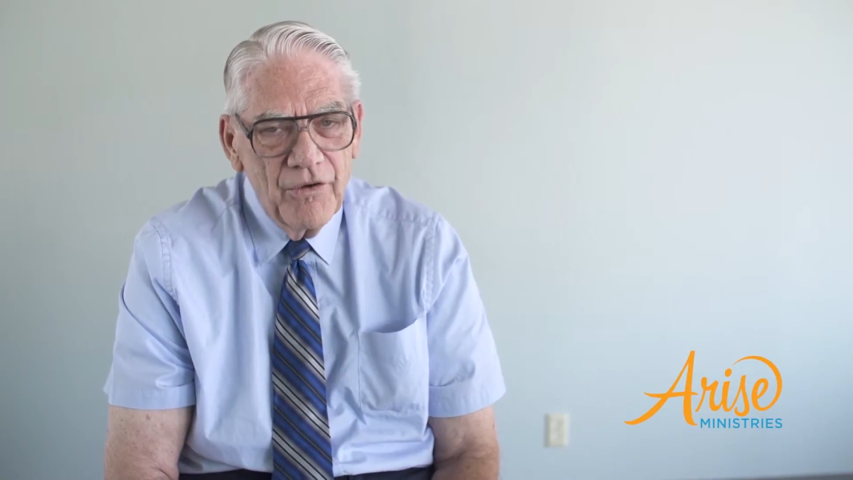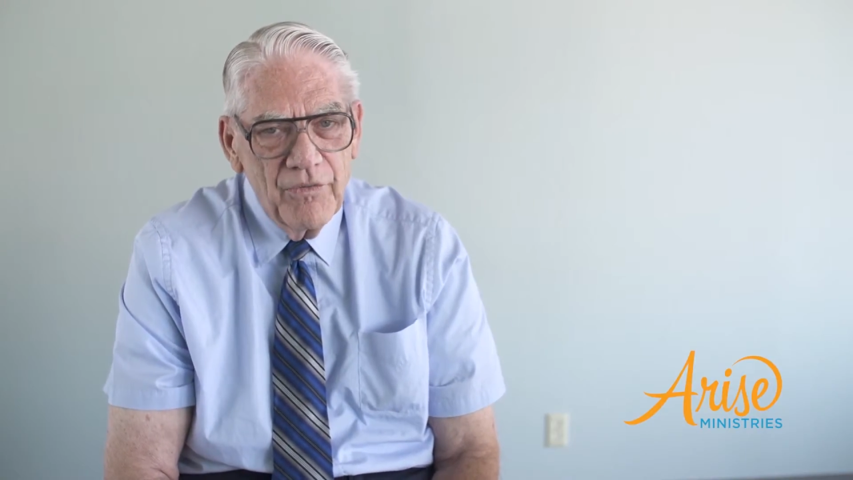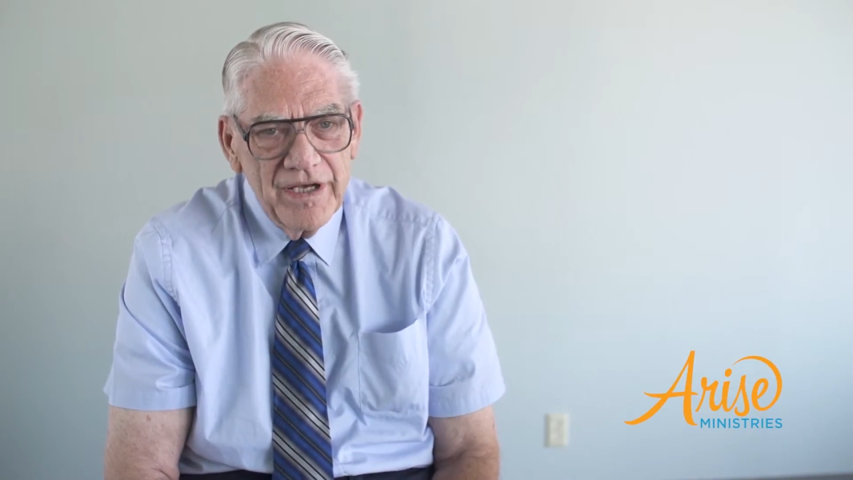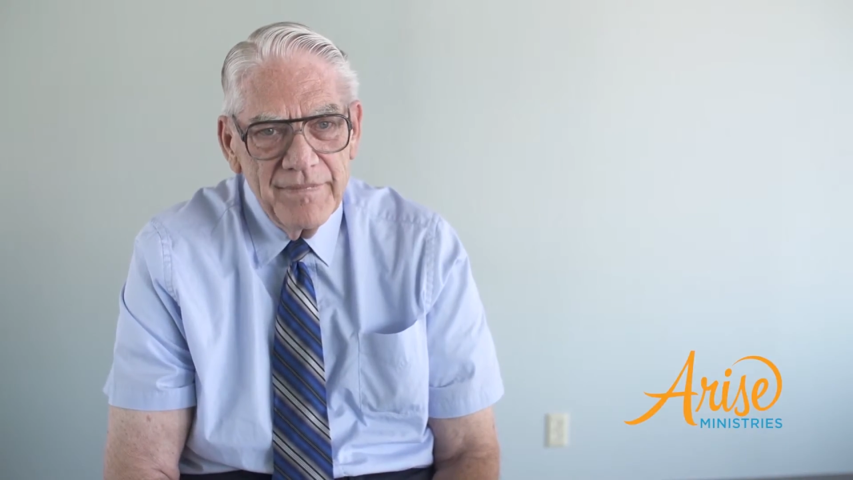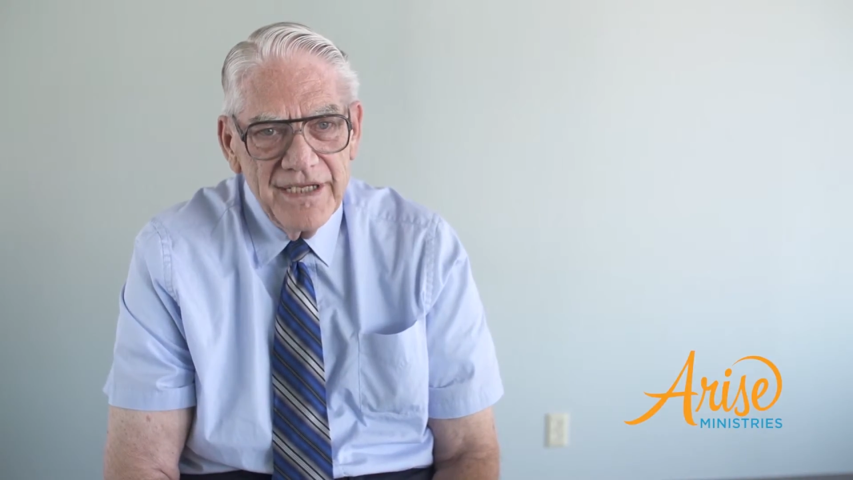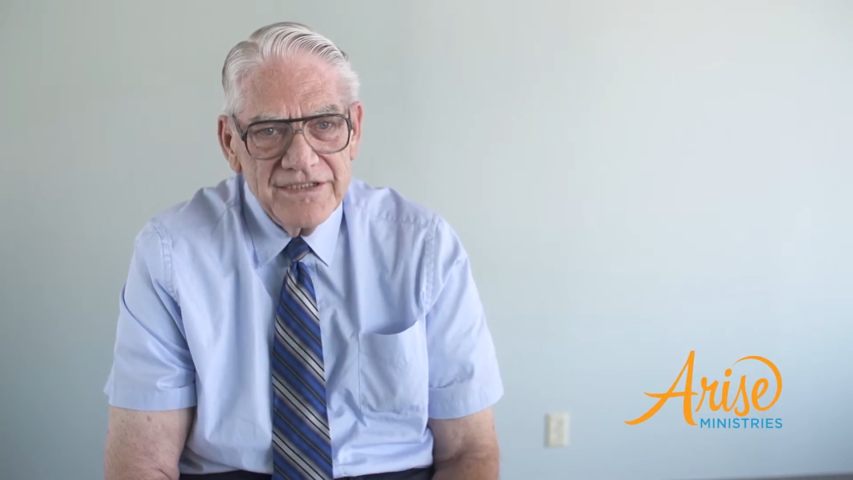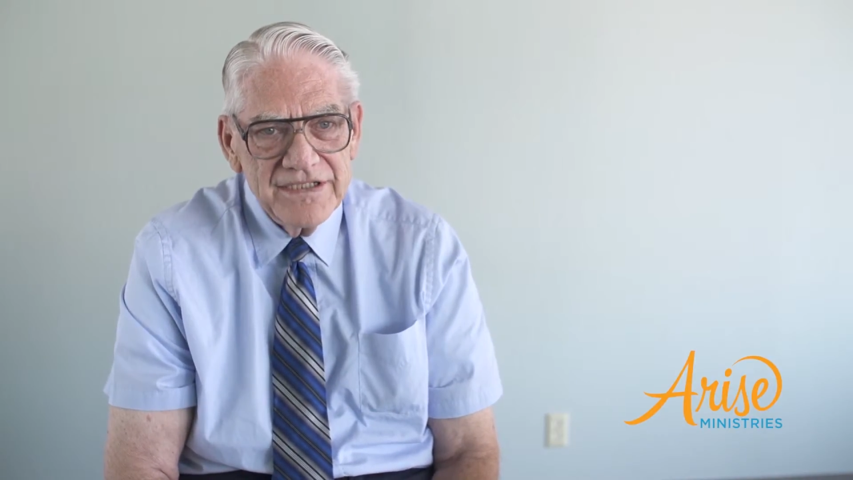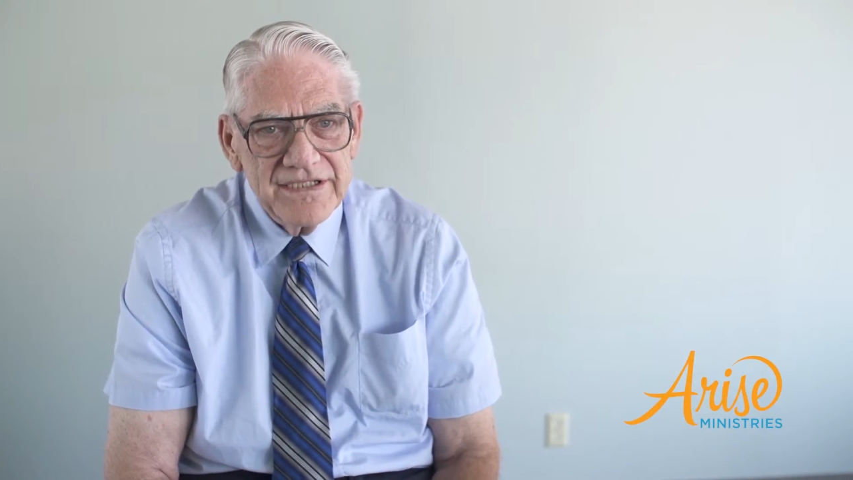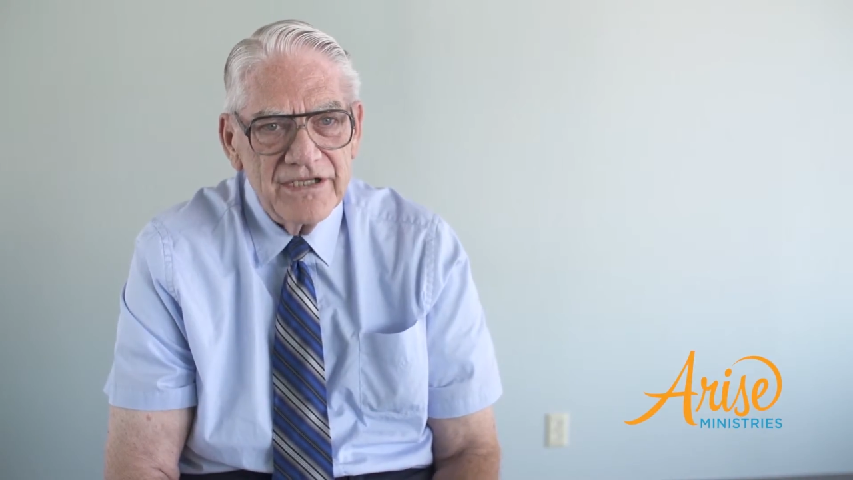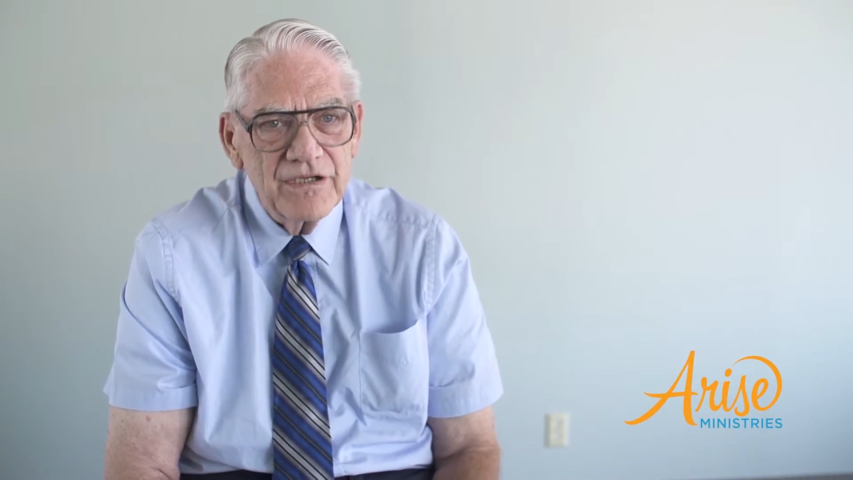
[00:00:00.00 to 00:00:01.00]
What it means
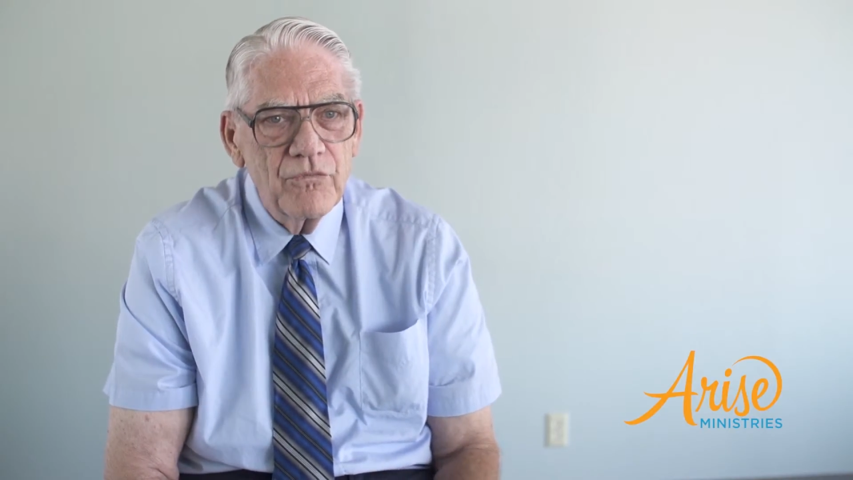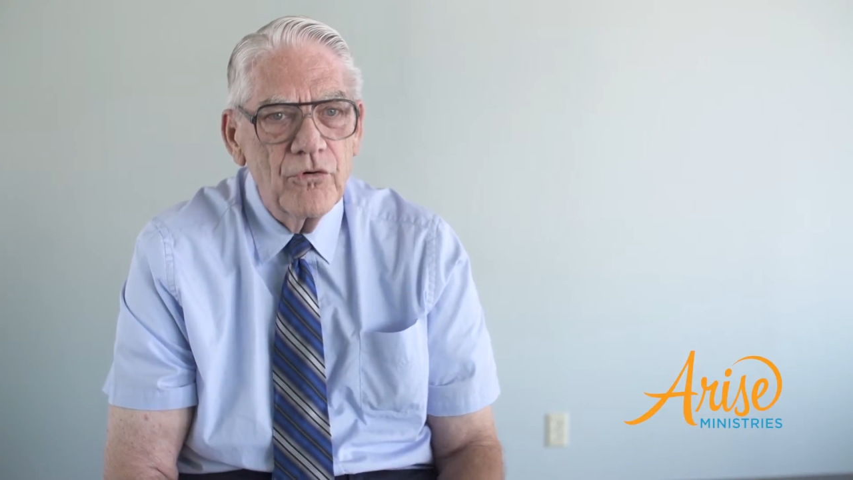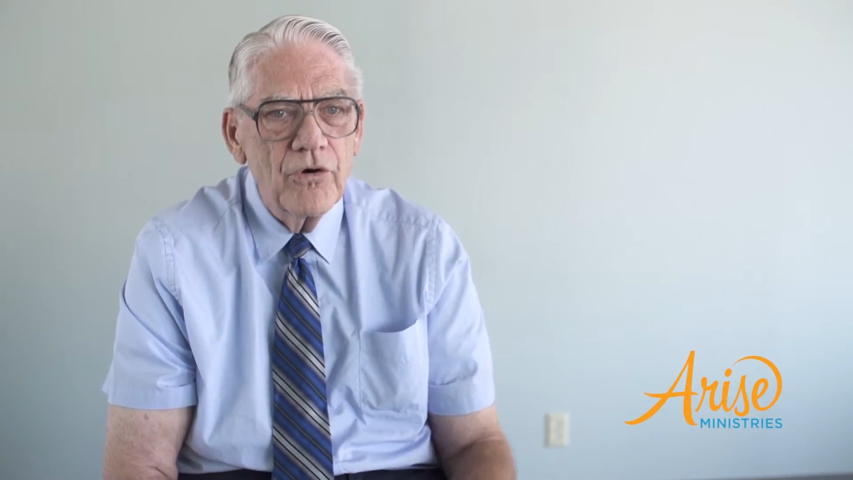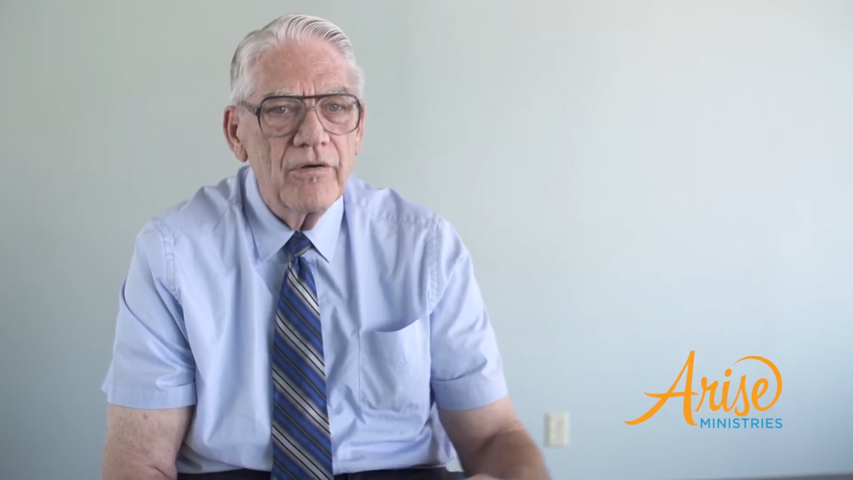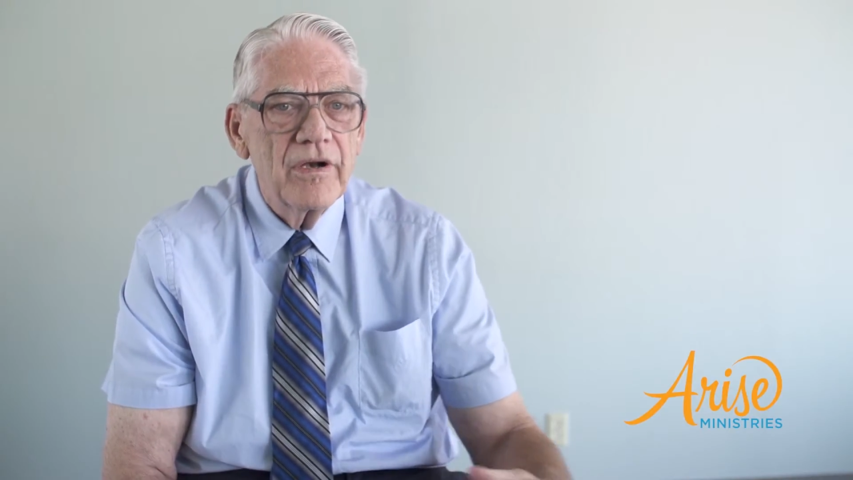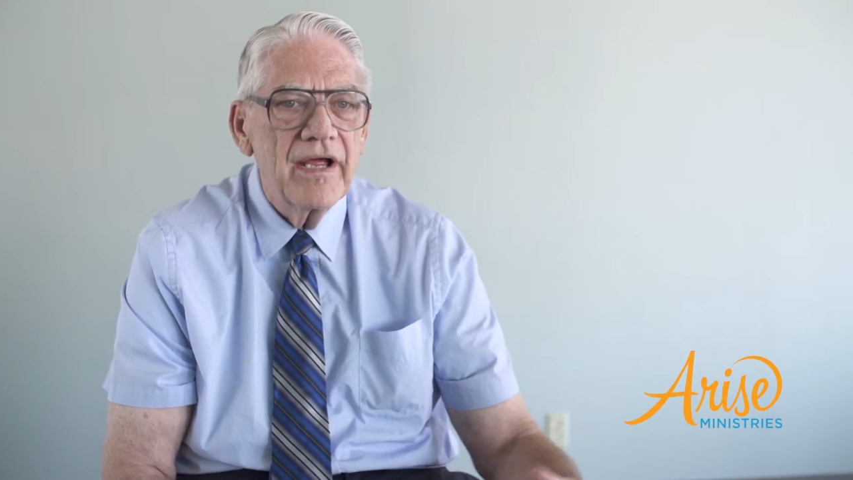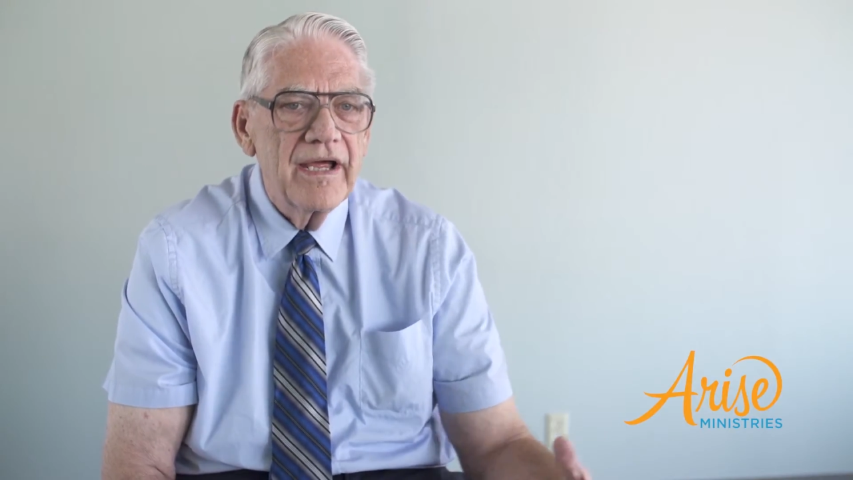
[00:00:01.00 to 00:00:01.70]
is that the more